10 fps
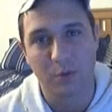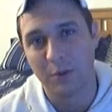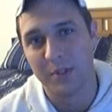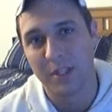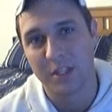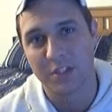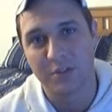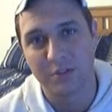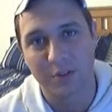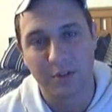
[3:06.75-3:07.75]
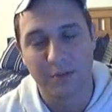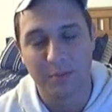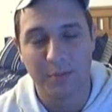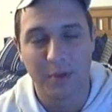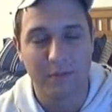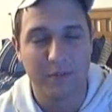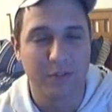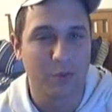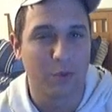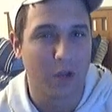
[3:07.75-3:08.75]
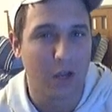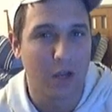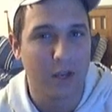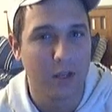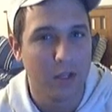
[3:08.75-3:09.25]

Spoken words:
limitations on a metaphysical God.